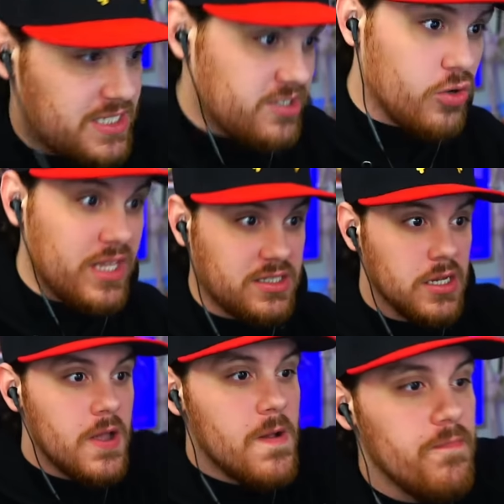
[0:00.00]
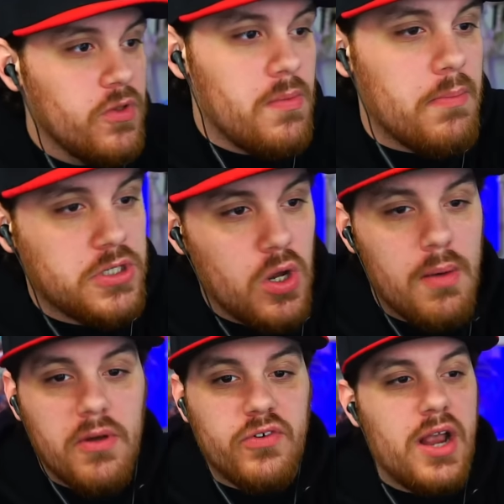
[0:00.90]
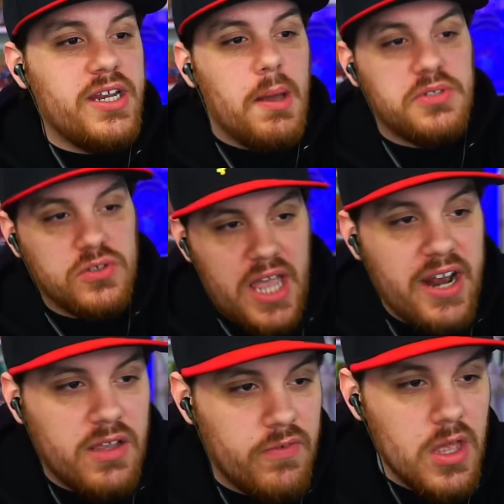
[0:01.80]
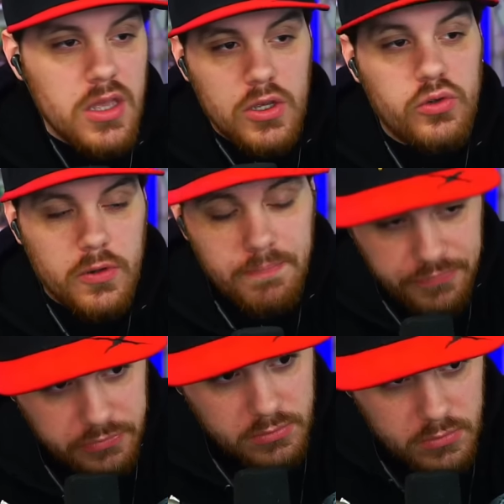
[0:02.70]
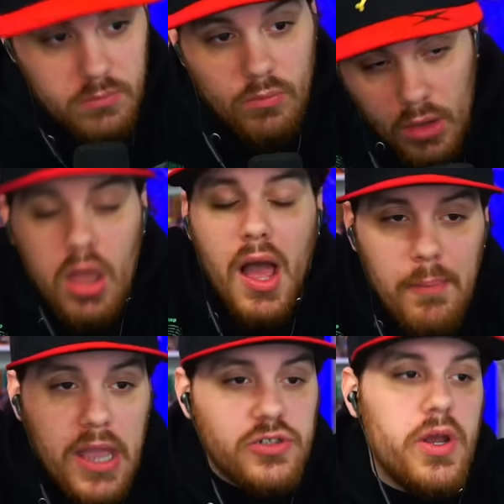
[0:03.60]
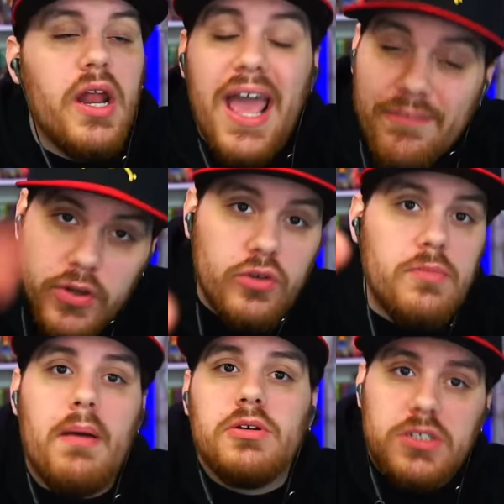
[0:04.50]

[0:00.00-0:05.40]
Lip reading: Let's do this! Remember, too, I'm over 80 episodes ahead of YouTube. I'm Patreon, and for YouTube members,